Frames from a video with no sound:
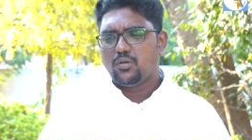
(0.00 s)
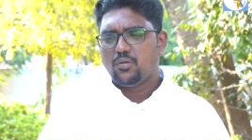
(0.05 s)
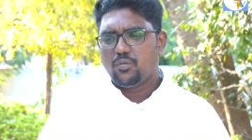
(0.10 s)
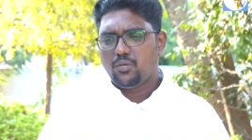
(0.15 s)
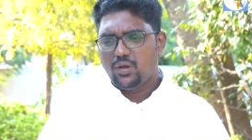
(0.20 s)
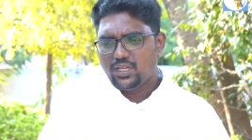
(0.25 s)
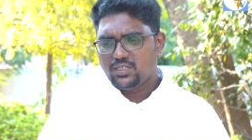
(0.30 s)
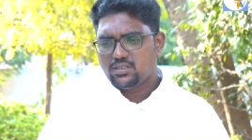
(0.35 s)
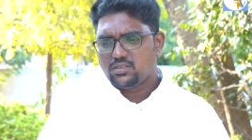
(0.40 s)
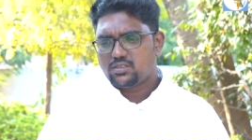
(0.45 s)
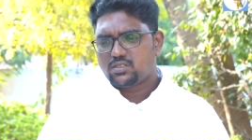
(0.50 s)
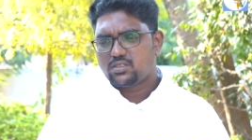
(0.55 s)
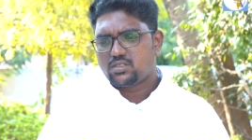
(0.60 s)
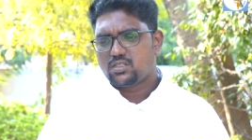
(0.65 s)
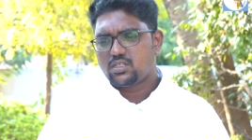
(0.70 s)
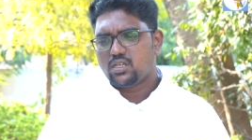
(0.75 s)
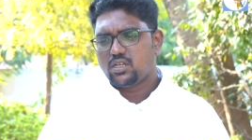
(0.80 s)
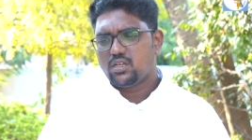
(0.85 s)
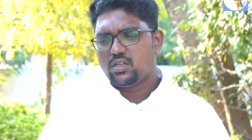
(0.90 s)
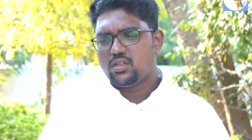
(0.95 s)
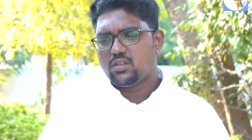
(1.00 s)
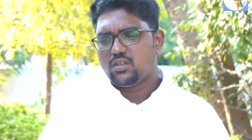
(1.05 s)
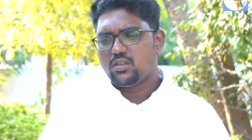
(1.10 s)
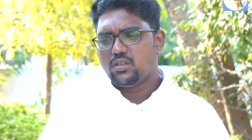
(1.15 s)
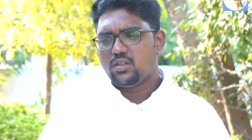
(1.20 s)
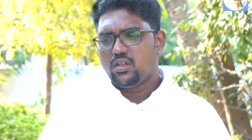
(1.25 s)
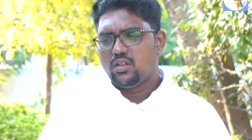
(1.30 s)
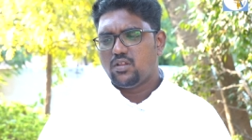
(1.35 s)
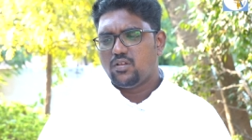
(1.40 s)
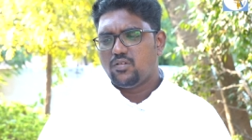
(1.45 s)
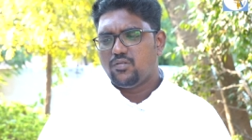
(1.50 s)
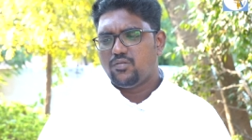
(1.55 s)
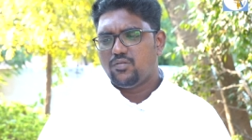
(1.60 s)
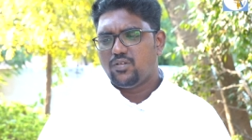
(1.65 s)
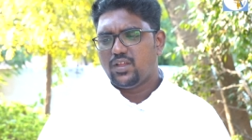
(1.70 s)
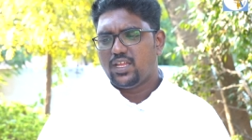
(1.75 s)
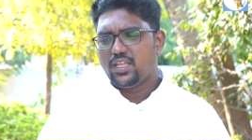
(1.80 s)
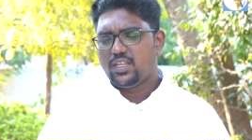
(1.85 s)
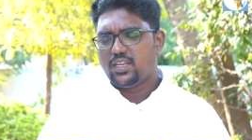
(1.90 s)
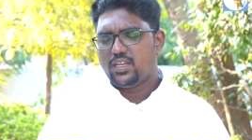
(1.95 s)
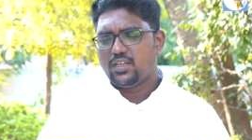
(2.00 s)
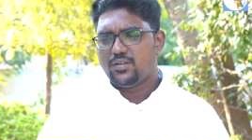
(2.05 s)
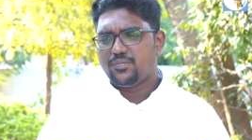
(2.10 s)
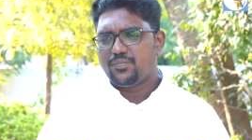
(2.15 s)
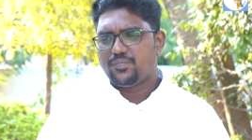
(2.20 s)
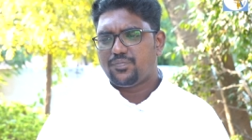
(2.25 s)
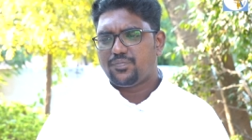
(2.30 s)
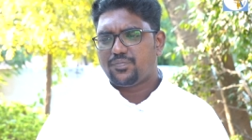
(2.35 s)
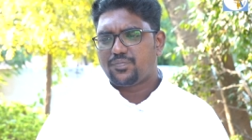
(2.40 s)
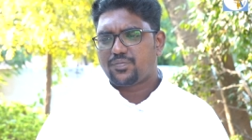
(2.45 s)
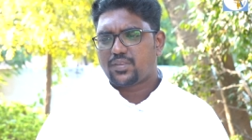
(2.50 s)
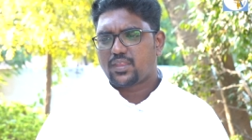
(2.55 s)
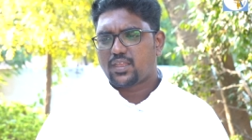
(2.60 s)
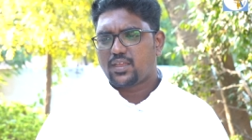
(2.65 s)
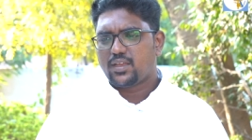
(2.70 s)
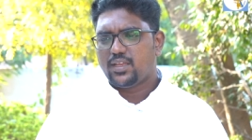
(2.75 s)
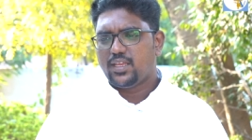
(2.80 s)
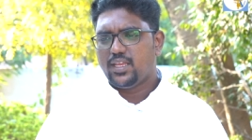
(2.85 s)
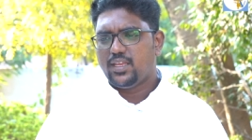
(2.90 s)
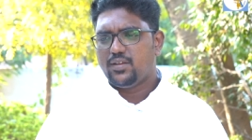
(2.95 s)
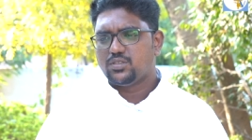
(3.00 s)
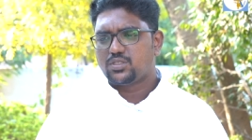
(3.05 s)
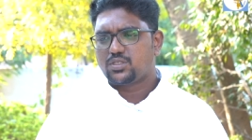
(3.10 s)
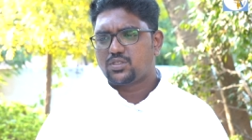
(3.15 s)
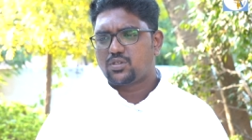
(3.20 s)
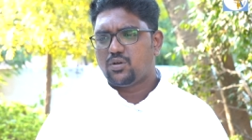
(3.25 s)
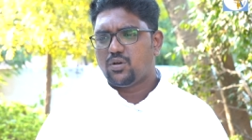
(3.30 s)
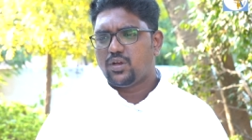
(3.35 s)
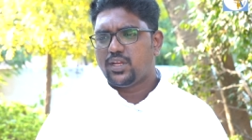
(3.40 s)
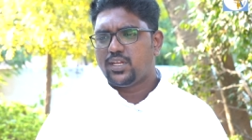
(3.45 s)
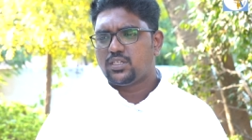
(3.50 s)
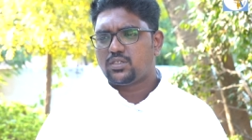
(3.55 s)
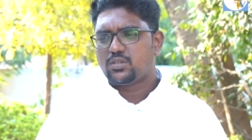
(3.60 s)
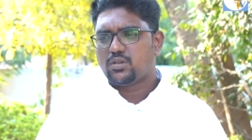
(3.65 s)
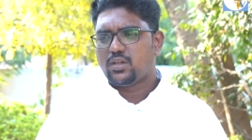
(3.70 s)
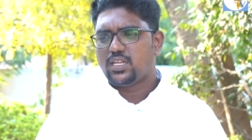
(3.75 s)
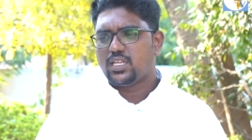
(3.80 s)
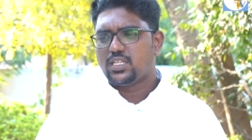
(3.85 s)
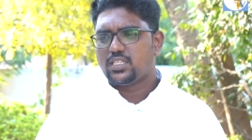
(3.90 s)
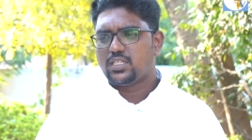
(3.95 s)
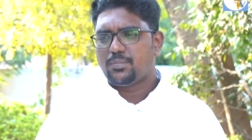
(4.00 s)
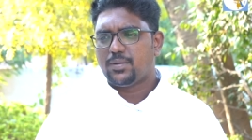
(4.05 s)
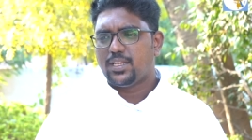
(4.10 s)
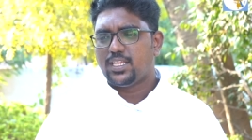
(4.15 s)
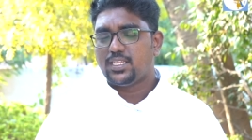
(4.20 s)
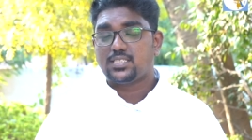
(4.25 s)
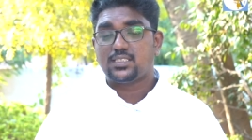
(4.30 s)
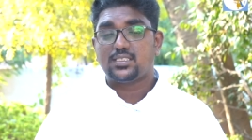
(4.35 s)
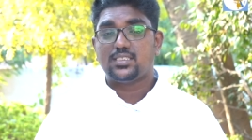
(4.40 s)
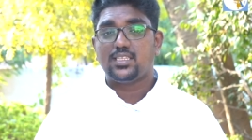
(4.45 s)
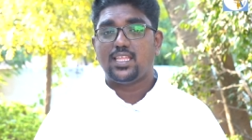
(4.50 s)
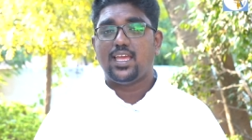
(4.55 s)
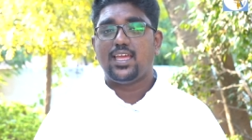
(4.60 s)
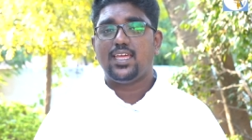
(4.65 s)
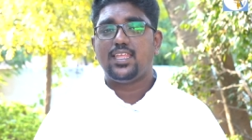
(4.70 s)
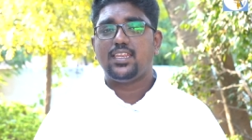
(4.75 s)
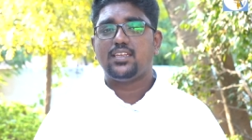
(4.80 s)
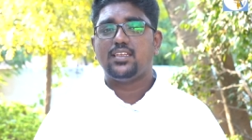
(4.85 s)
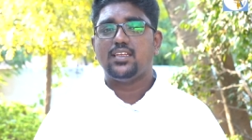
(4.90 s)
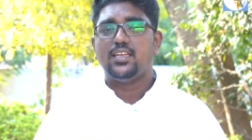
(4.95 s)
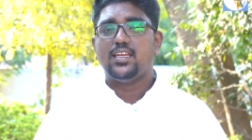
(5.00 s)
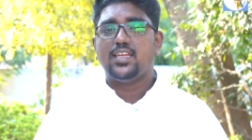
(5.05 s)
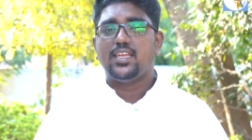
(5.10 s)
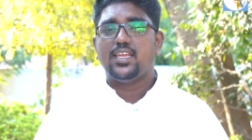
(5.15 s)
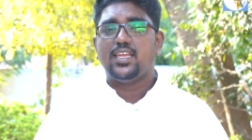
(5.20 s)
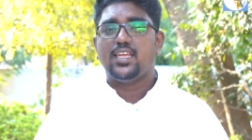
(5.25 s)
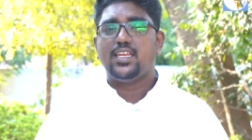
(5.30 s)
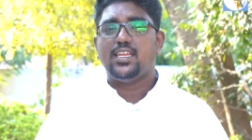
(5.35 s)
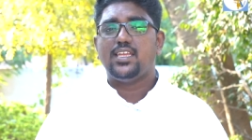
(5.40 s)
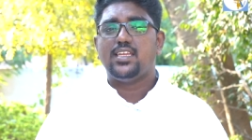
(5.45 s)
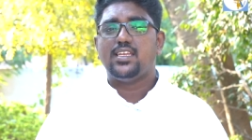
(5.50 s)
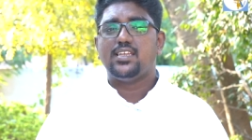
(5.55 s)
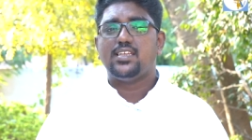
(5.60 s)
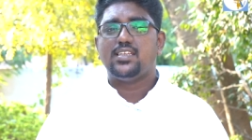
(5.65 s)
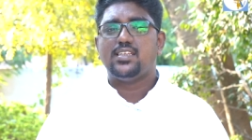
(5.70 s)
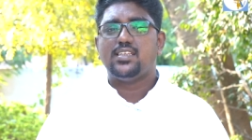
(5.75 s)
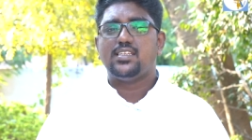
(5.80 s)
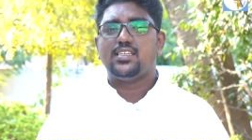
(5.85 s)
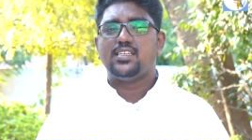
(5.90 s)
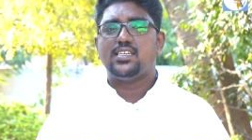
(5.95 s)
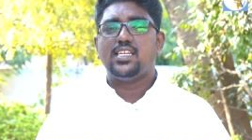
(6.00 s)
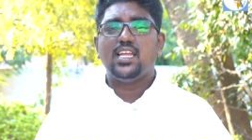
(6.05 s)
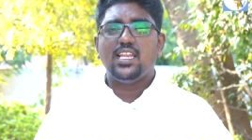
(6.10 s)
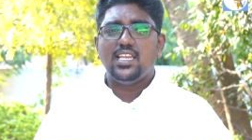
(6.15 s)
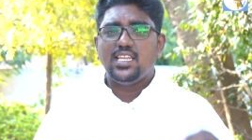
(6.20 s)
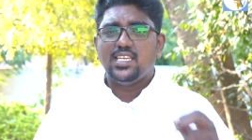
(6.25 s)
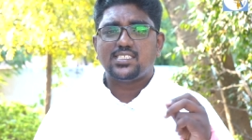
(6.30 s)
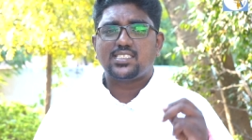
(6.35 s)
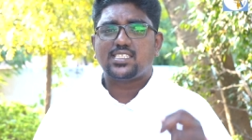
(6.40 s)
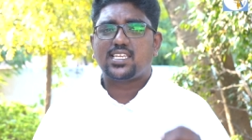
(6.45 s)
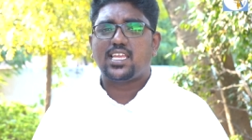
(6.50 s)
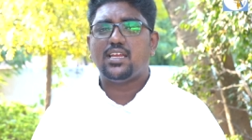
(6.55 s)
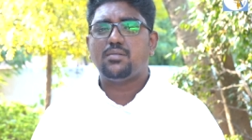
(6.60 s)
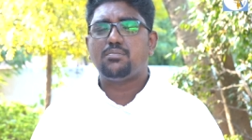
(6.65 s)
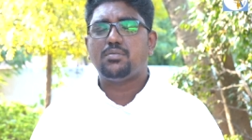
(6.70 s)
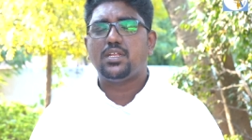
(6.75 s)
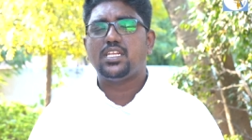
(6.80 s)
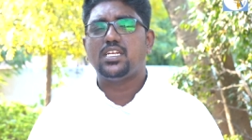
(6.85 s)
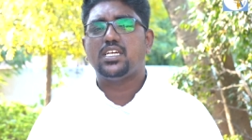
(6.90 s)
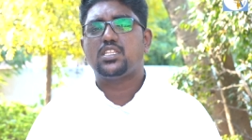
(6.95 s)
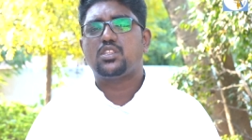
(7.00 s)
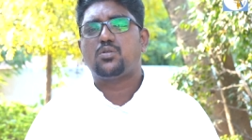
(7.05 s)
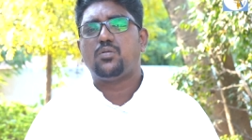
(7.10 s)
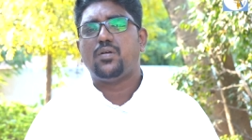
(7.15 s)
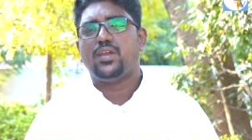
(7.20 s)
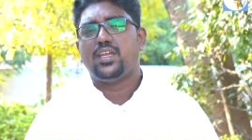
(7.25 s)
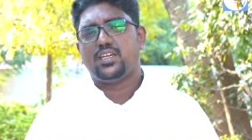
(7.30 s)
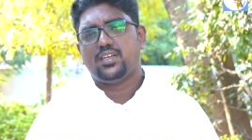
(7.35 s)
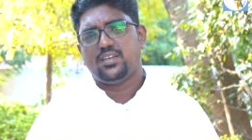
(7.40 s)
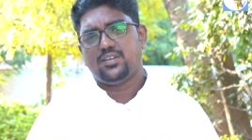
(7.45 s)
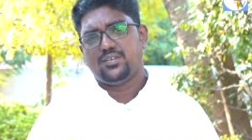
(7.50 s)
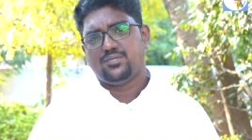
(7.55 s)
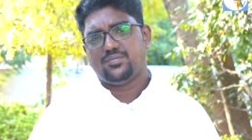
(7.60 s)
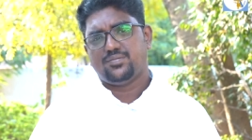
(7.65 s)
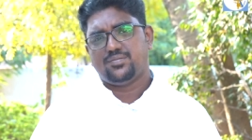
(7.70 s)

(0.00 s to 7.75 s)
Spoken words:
Once, where he was going to another place, there he nearly escaped an earthquake.